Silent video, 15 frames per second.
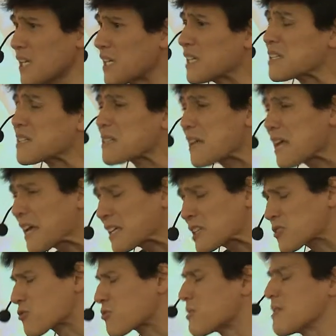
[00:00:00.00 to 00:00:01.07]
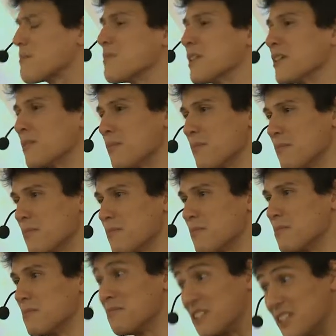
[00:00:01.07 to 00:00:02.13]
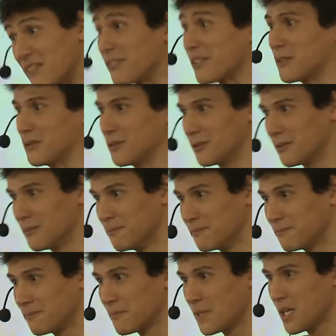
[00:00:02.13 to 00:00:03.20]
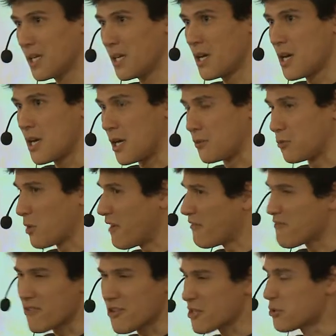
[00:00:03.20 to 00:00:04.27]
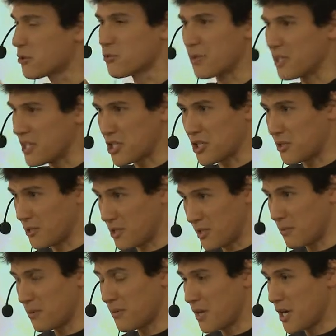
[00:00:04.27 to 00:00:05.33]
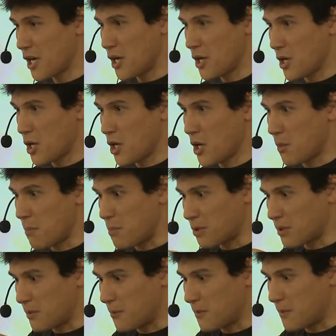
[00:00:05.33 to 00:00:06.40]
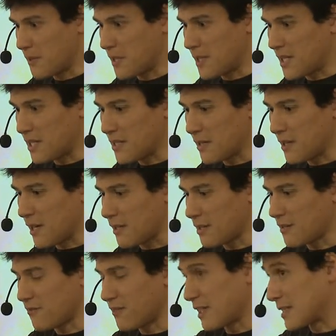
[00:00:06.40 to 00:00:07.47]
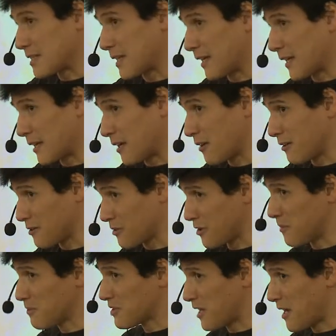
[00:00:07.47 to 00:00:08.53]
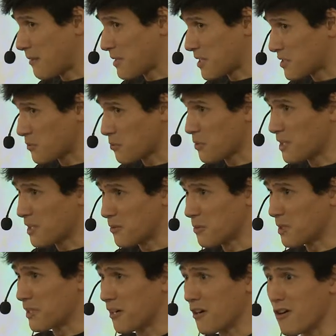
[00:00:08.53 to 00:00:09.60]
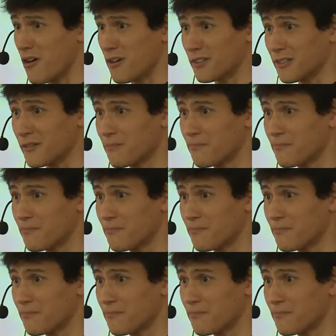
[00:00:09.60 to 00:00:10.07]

It's extremely difficult. And we have a very good relationship, but it feels like sometimes it's really, really hard.